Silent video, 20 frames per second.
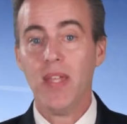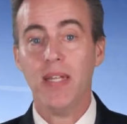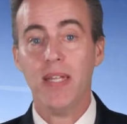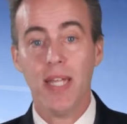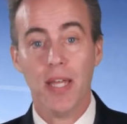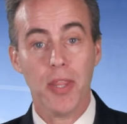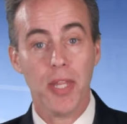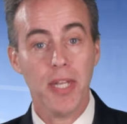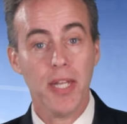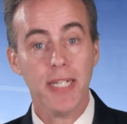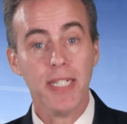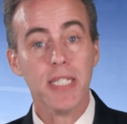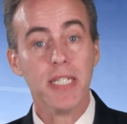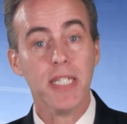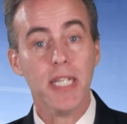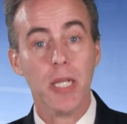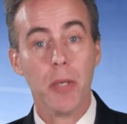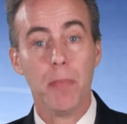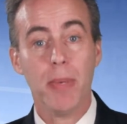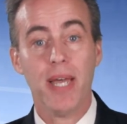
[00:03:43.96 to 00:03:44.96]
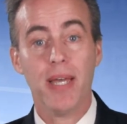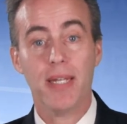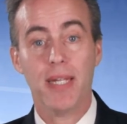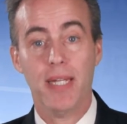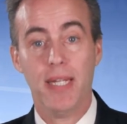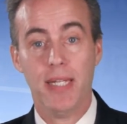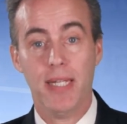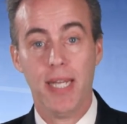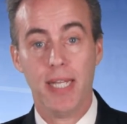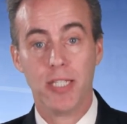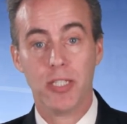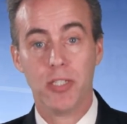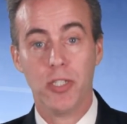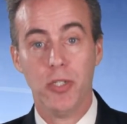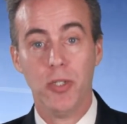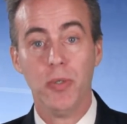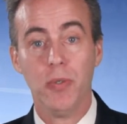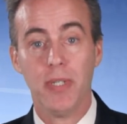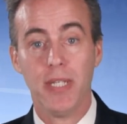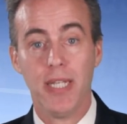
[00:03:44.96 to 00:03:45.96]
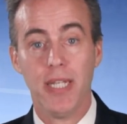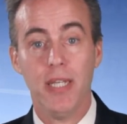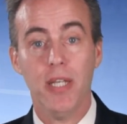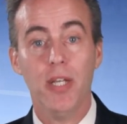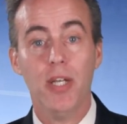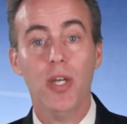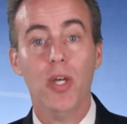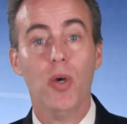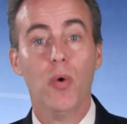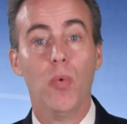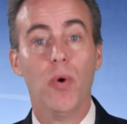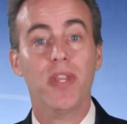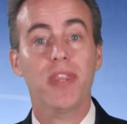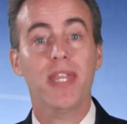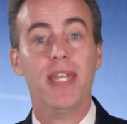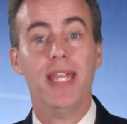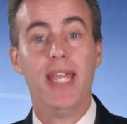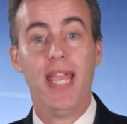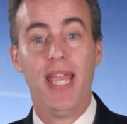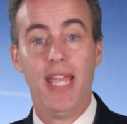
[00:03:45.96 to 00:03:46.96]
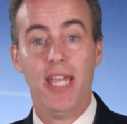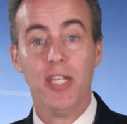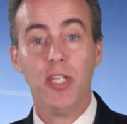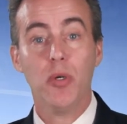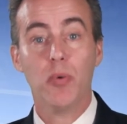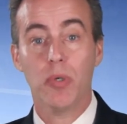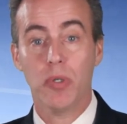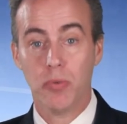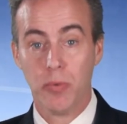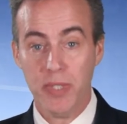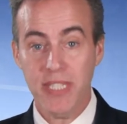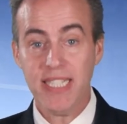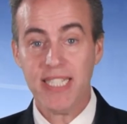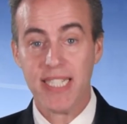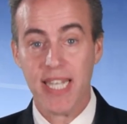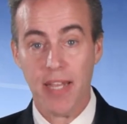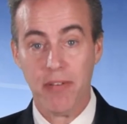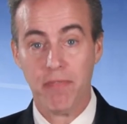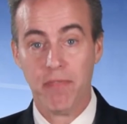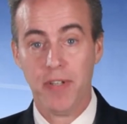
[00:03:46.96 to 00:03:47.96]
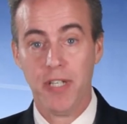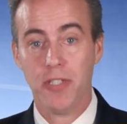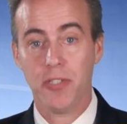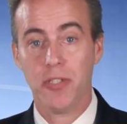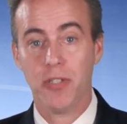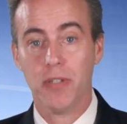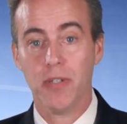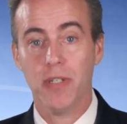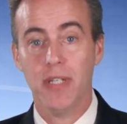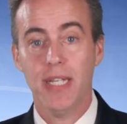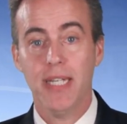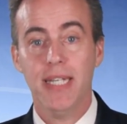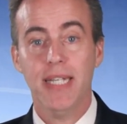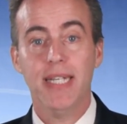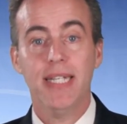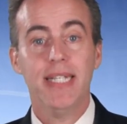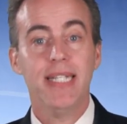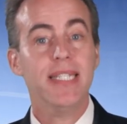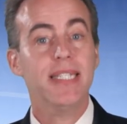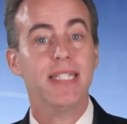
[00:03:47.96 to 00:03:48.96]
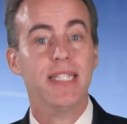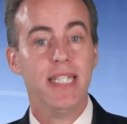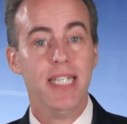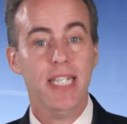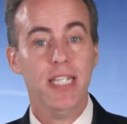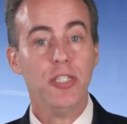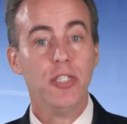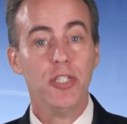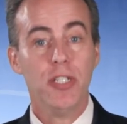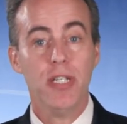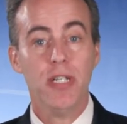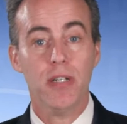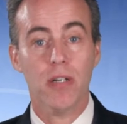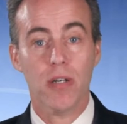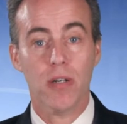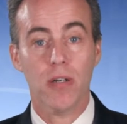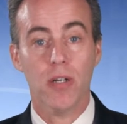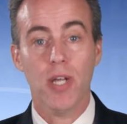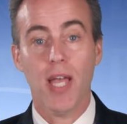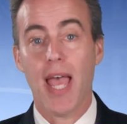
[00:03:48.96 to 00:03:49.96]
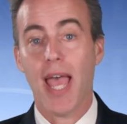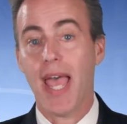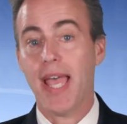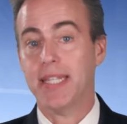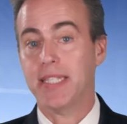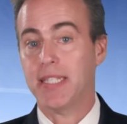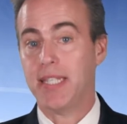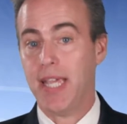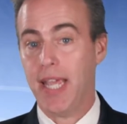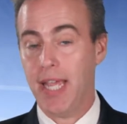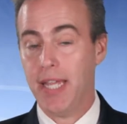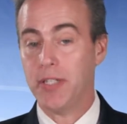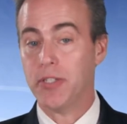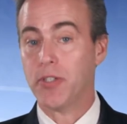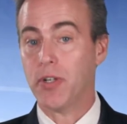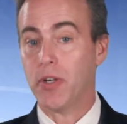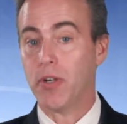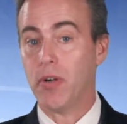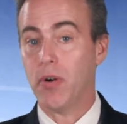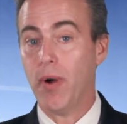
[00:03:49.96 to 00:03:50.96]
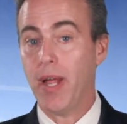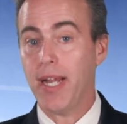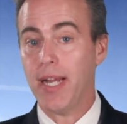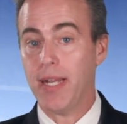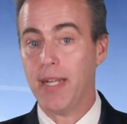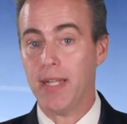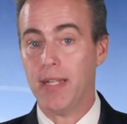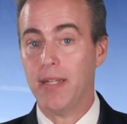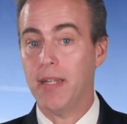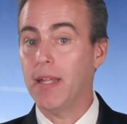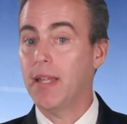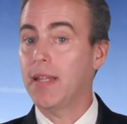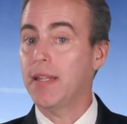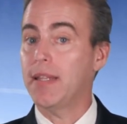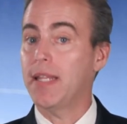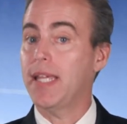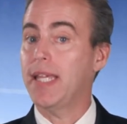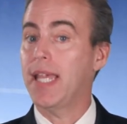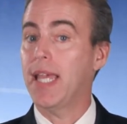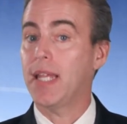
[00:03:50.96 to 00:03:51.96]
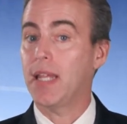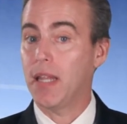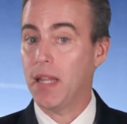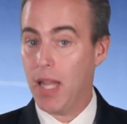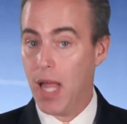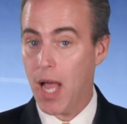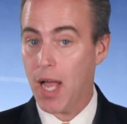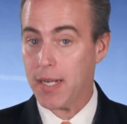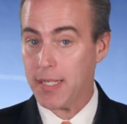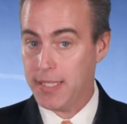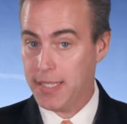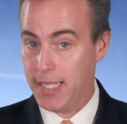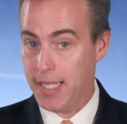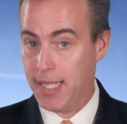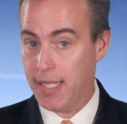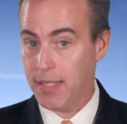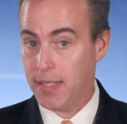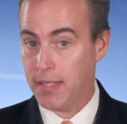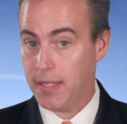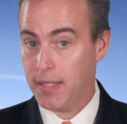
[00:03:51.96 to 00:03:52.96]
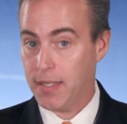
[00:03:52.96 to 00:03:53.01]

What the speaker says: Now, the nice thing about an indexed annuity with an annual reset feature is each year, as gains are credited, they get locked in.